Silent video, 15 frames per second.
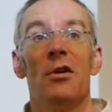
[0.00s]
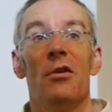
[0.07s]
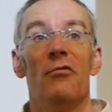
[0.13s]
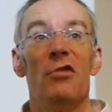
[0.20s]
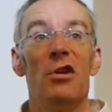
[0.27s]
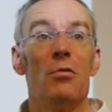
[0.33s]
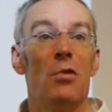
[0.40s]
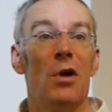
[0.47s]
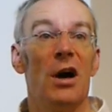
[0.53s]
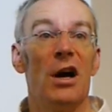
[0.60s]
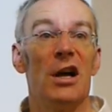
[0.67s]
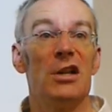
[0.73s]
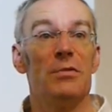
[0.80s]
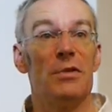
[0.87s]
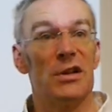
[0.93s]

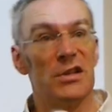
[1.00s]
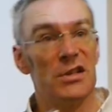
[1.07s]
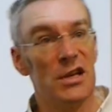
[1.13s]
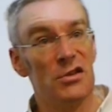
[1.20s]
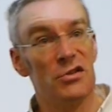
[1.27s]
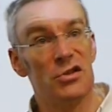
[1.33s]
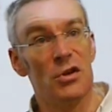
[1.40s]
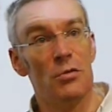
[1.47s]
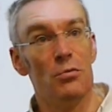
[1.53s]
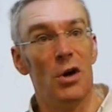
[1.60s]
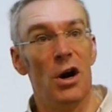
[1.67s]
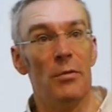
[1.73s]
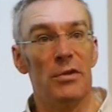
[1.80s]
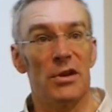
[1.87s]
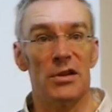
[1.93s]
rewind, we can see who's done
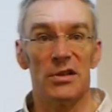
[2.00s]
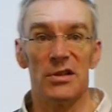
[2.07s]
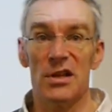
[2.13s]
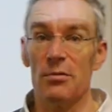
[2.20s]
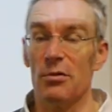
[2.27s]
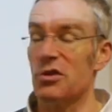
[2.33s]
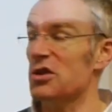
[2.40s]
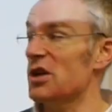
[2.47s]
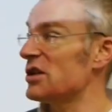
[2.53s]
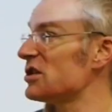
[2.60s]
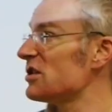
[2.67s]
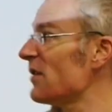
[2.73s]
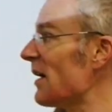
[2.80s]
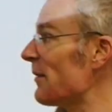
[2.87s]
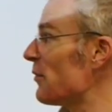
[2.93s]
what, we can see what changes
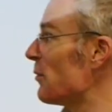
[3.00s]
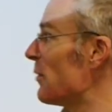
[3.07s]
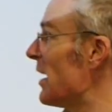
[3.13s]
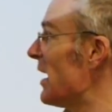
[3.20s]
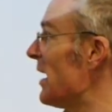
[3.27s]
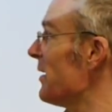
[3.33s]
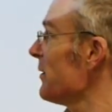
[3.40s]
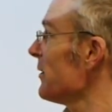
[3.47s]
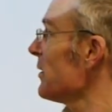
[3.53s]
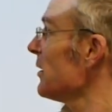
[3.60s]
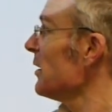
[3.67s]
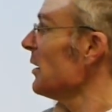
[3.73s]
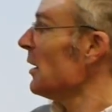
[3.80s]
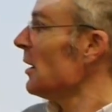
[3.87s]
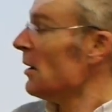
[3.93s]
have happened where.
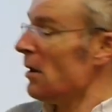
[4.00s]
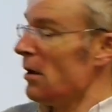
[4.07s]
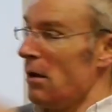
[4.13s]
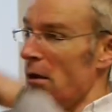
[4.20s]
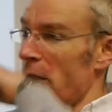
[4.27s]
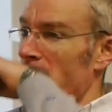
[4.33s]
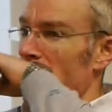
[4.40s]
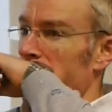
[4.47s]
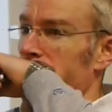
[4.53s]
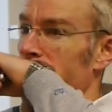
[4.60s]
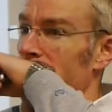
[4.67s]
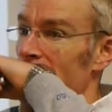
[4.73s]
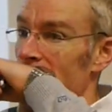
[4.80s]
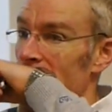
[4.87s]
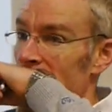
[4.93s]

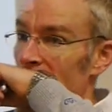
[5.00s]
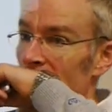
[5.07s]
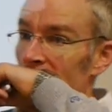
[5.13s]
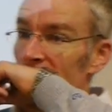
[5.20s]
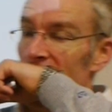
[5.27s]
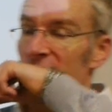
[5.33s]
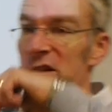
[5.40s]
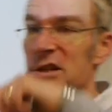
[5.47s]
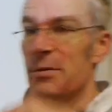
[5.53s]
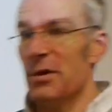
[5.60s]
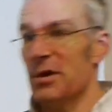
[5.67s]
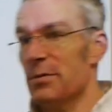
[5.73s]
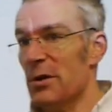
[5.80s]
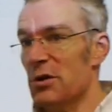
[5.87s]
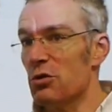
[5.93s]
And there's a
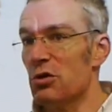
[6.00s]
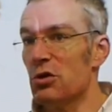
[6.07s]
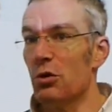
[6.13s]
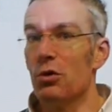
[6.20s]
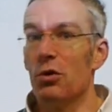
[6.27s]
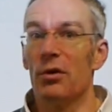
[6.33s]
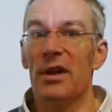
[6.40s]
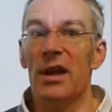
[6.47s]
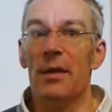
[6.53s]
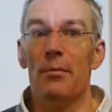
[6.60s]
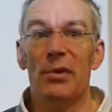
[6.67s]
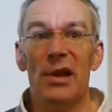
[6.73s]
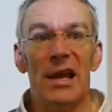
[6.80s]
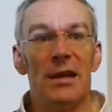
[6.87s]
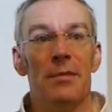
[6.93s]
special tool called Git
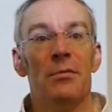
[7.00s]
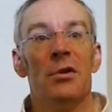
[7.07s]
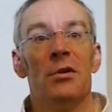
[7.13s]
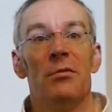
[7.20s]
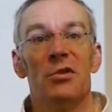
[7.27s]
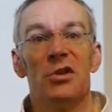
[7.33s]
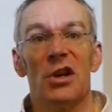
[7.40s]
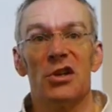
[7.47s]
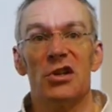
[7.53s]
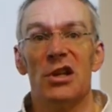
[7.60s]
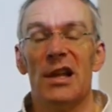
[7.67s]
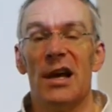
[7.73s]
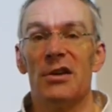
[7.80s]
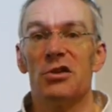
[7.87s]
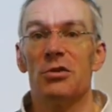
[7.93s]
Blame, which actually
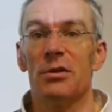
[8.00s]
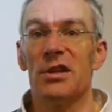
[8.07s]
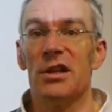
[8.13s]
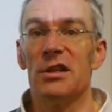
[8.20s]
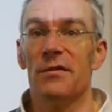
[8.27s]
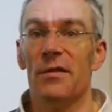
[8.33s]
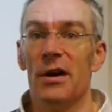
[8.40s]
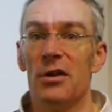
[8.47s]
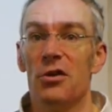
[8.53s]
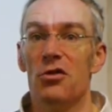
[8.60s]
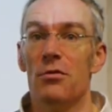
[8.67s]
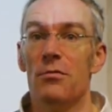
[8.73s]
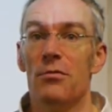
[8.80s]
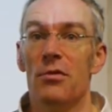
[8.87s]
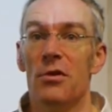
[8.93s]
allows you to identify
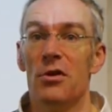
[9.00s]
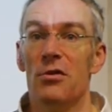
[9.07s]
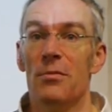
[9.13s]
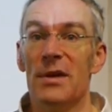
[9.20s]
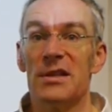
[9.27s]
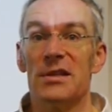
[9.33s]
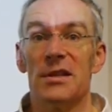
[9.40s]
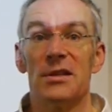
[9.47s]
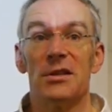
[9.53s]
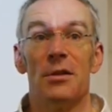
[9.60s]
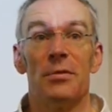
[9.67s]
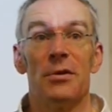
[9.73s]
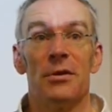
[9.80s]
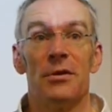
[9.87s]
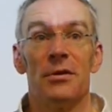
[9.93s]
who messed things
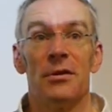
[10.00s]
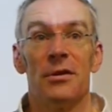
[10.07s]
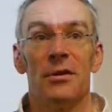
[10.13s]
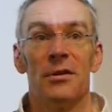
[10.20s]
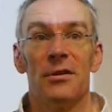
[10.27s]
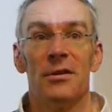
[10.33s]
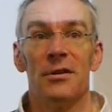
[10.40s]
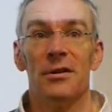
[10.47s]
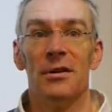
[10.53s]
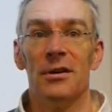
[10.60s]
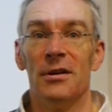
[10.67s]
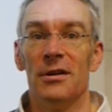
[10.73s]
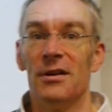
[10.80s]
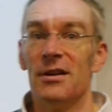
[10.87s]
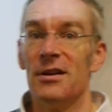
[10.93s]
up.
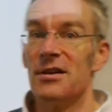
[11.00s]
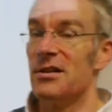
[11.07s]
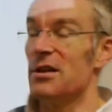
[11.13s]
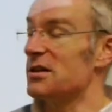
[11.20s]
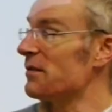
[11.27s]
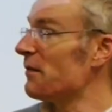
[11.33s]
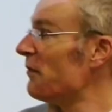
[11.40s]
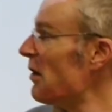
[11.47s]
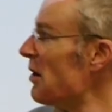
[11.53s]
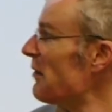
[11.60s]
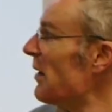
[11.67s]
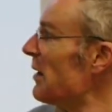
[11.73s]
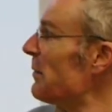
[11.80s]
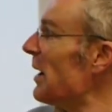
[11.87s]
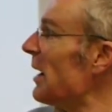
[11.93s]
So it's a
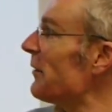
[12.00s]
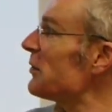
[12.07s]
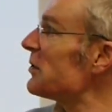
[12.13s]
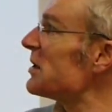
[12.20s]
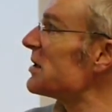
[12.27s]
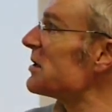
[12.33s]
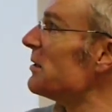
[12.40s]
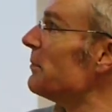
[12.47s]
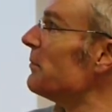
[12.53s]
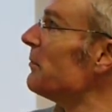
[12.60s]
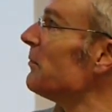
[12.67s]
very powerful system.